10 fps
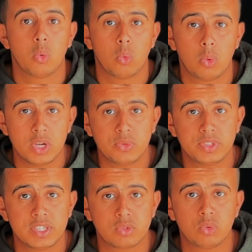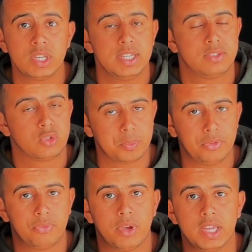One of these tools is the
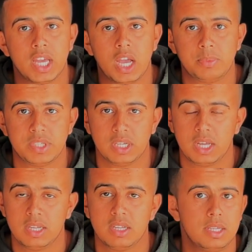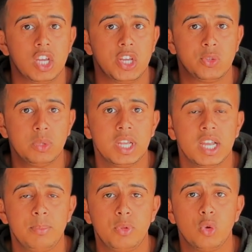Shopify App CLI. It will
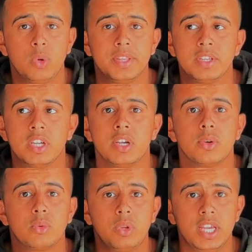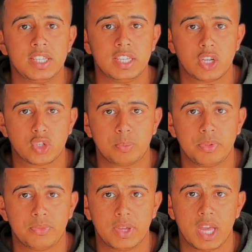help you with creating a
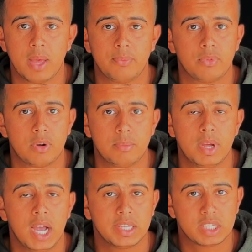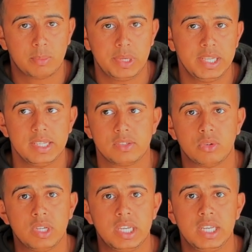Shopify app from a template. It's
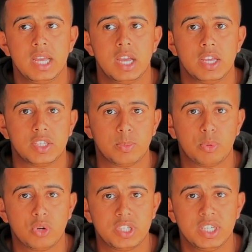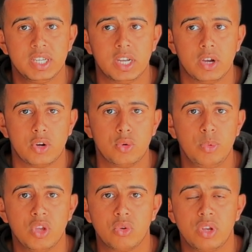currently supporting
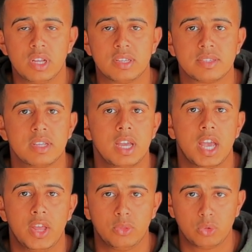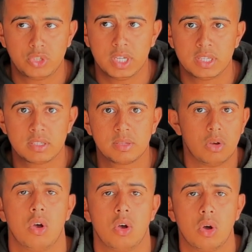Ruby on Rails and Node.js.
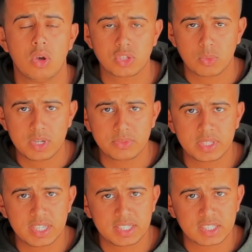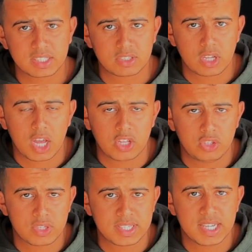Also, one of the things that
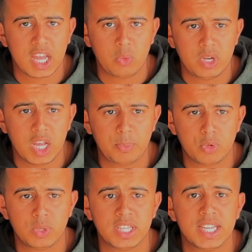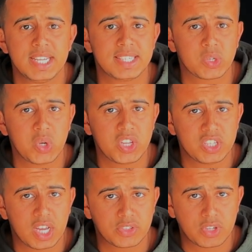the CLI will help you with is
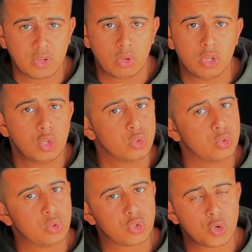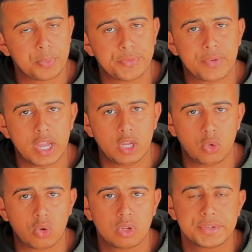creating a tunnel to your Shopify
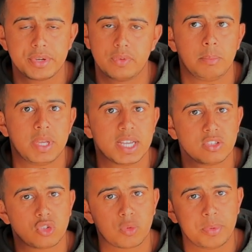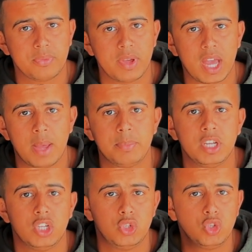local server because the Shopify app
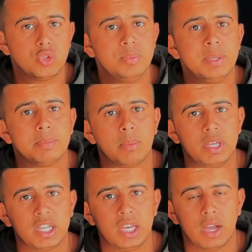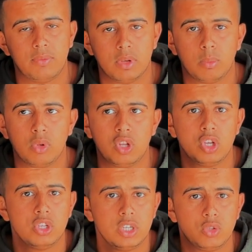needs to be publicly available
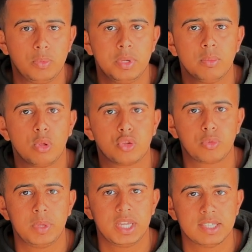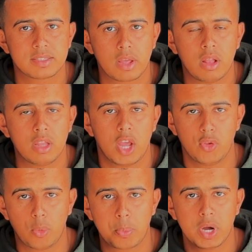to be able to be installed and
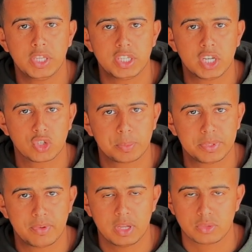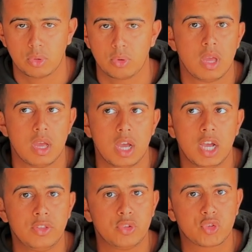operate in a Shopify store.
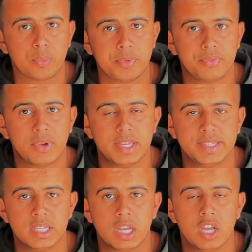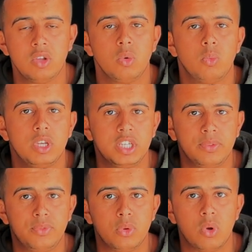And the Shopify CLI will
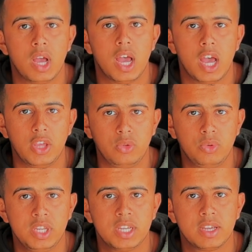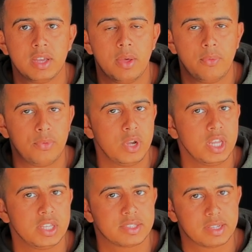give you a unique
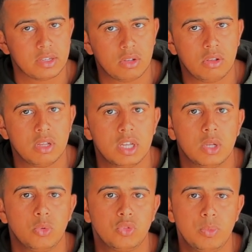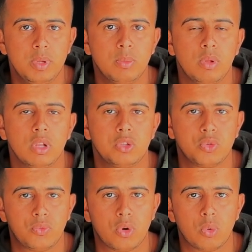free tunnel to be able to
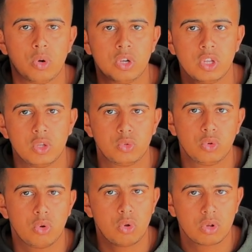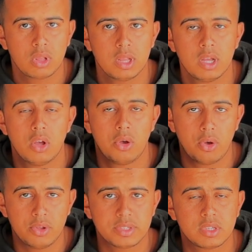forward to your local
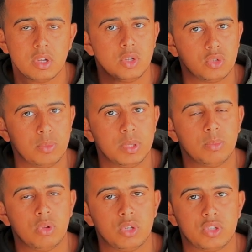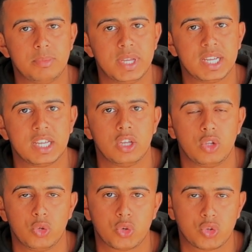host to be able to make
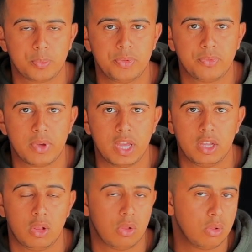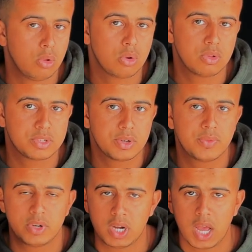your Shopify local
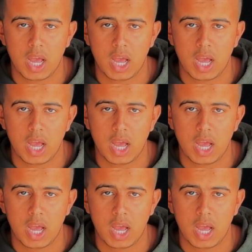server